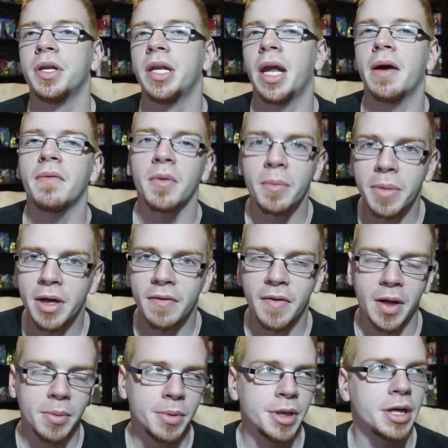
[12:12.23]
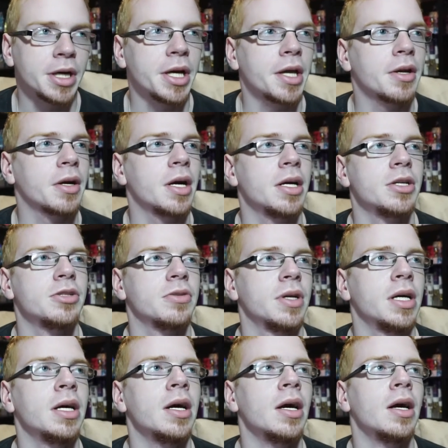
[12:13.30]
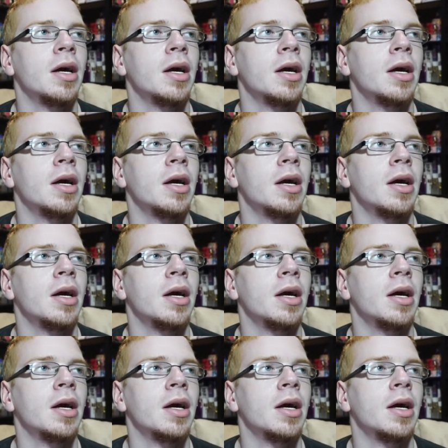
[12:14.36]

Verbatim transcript: never be available in another country.